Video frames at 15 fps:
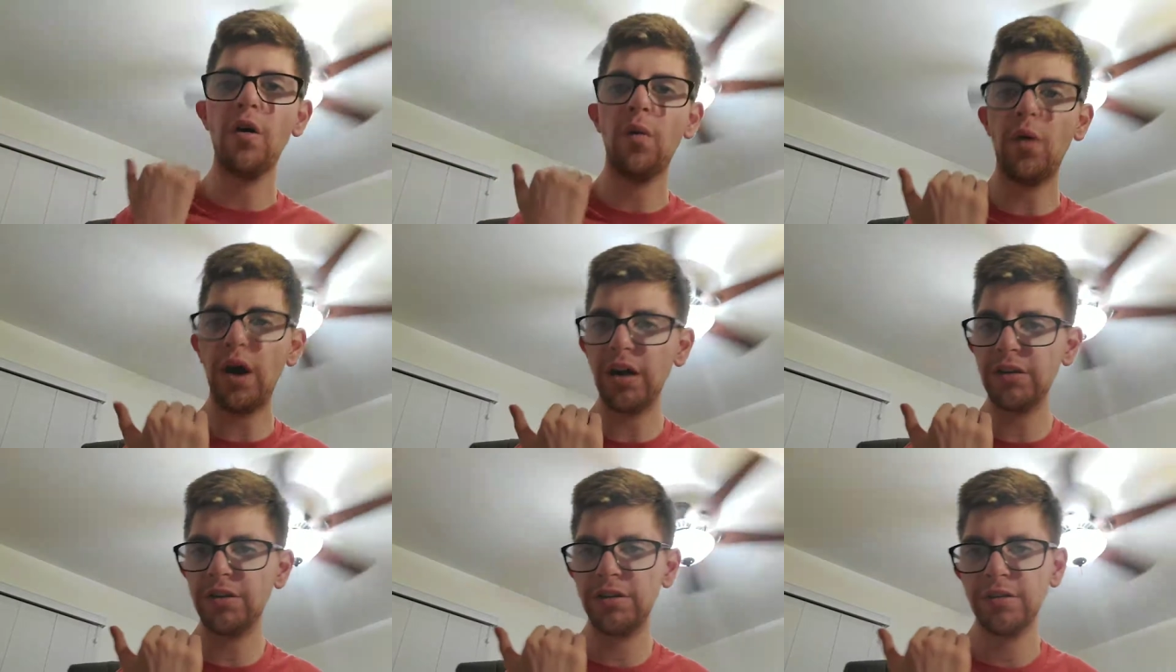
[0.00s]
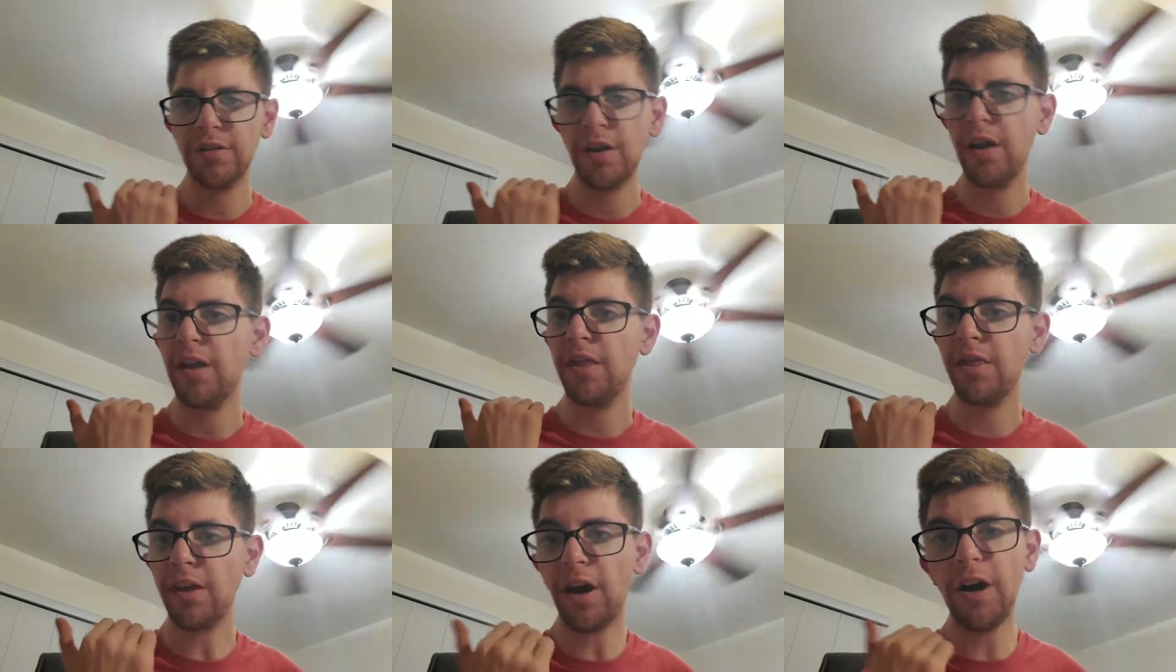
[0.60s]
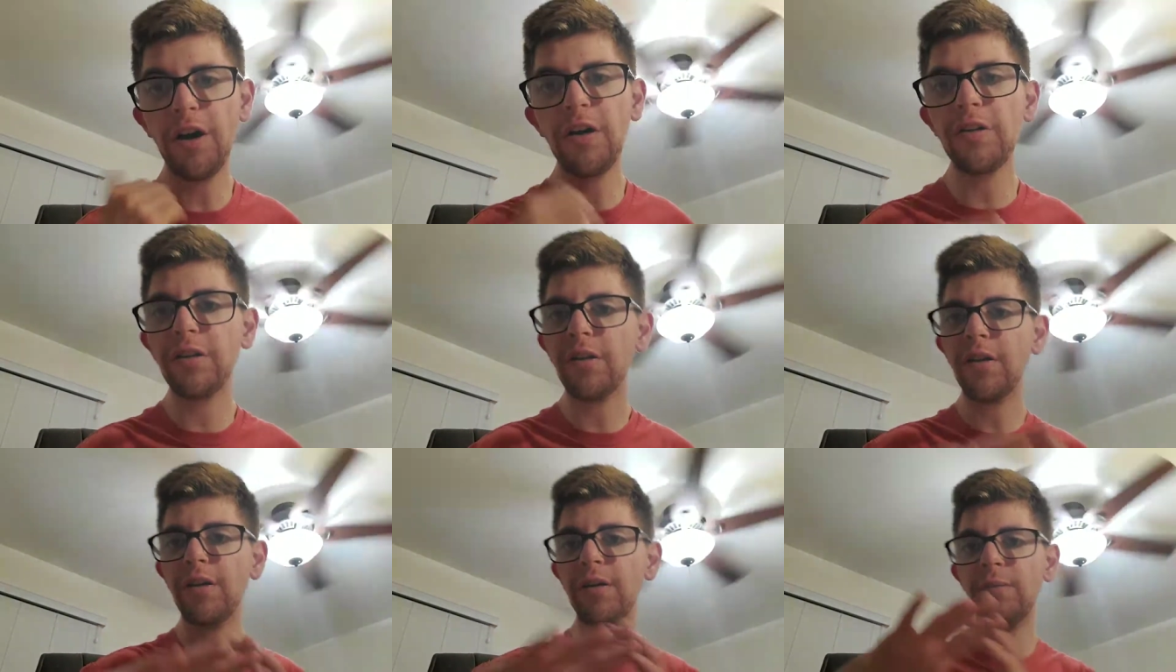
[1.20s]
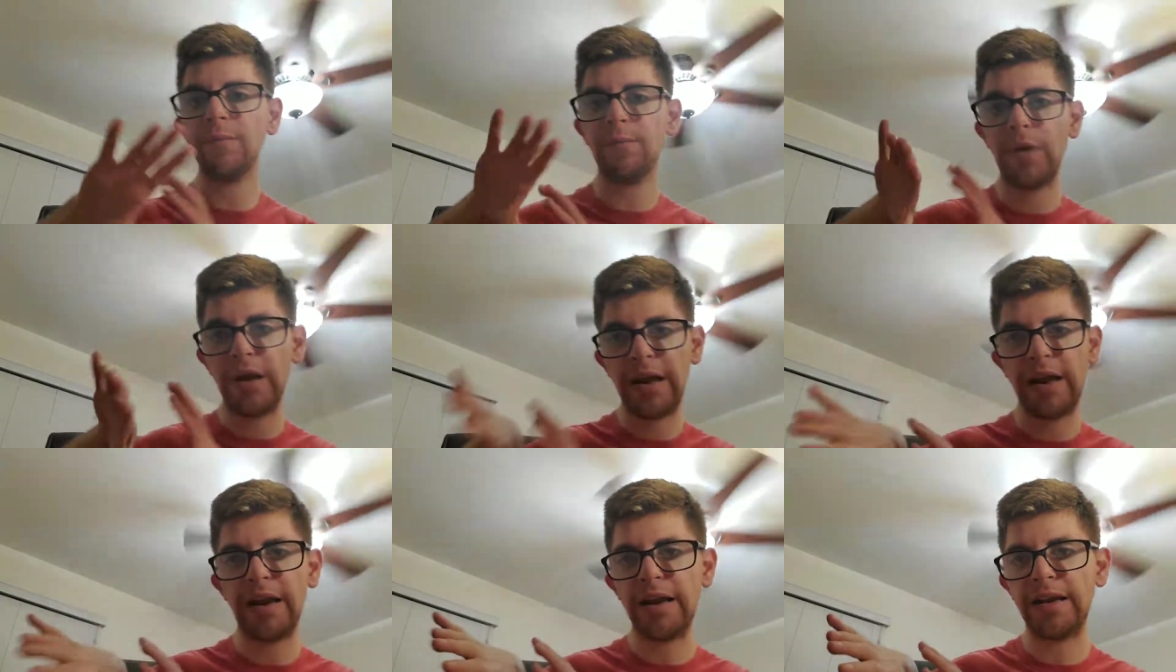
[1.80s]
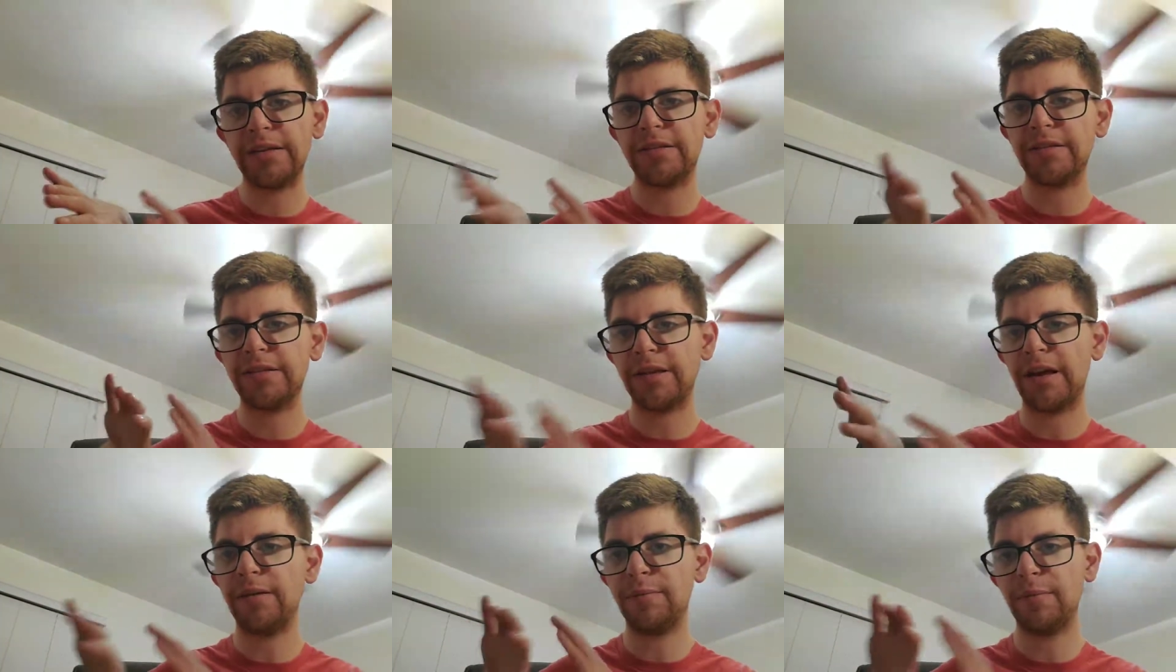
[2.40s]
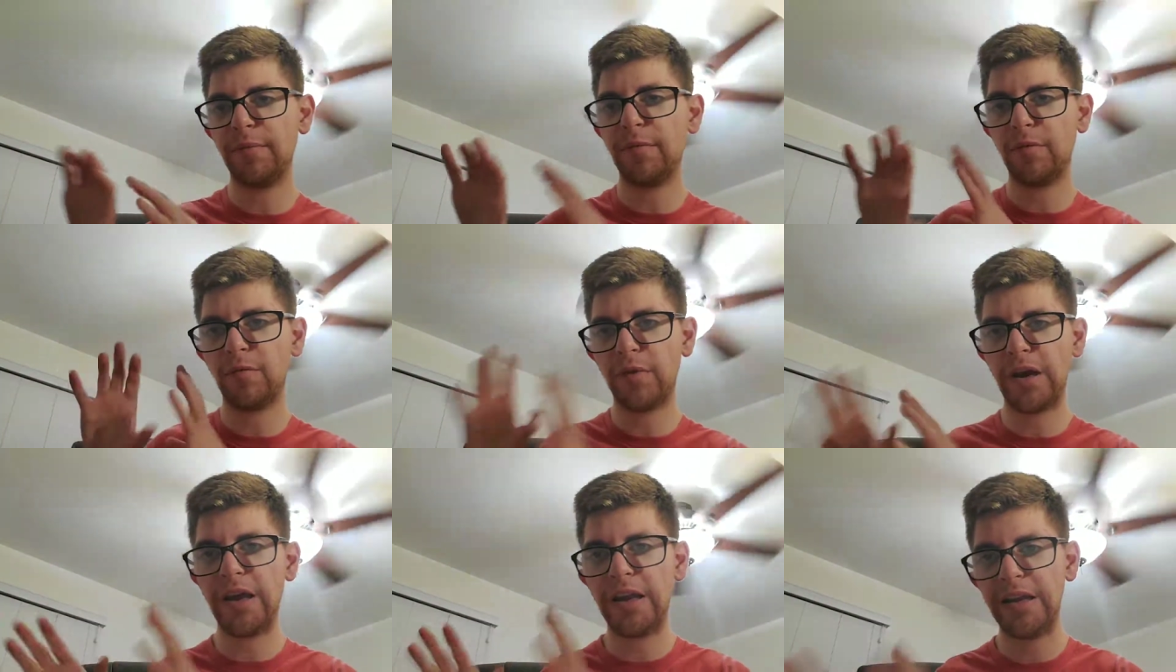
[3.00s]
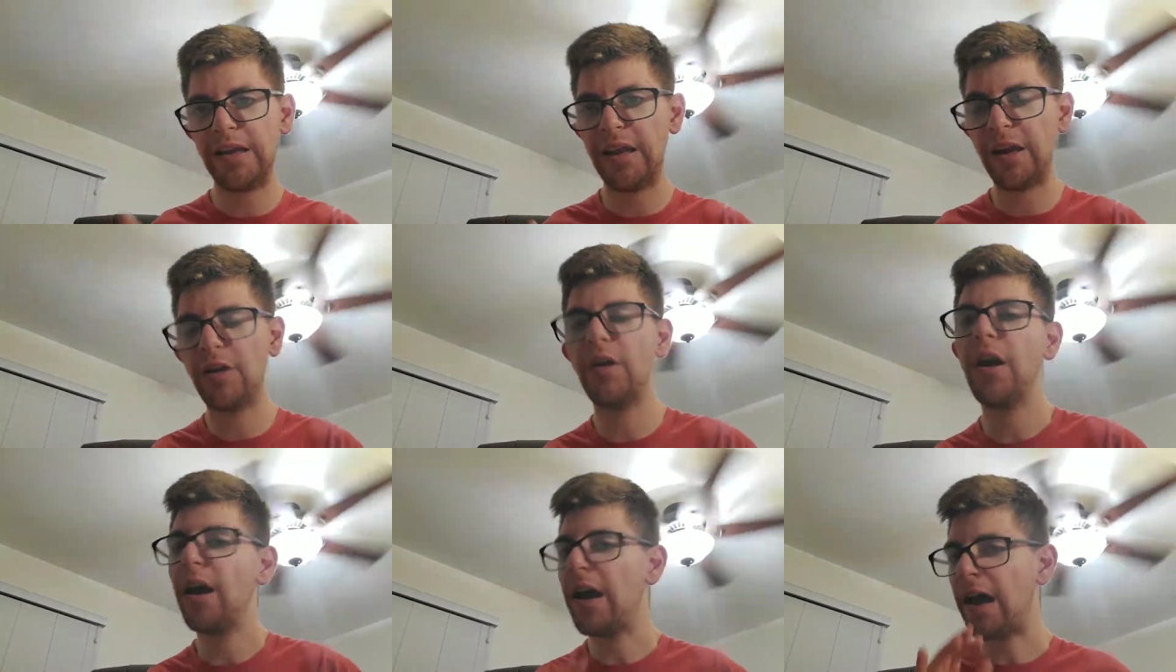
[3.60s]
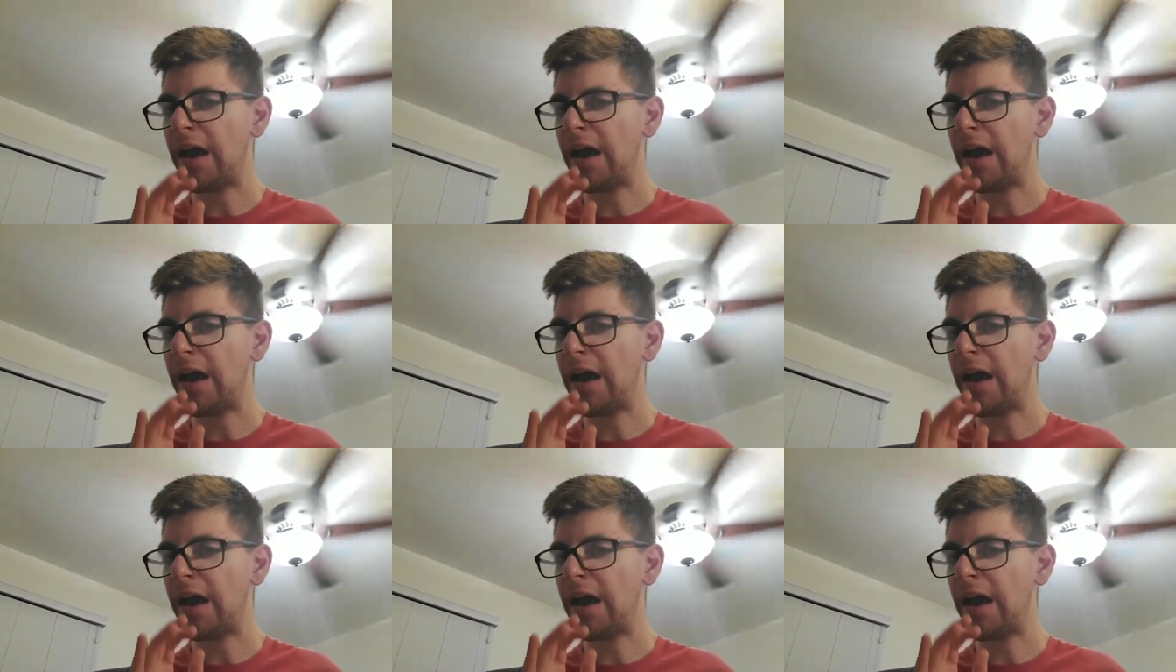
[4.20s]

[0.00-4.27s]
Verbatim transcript: Watch on the playlist um, right here.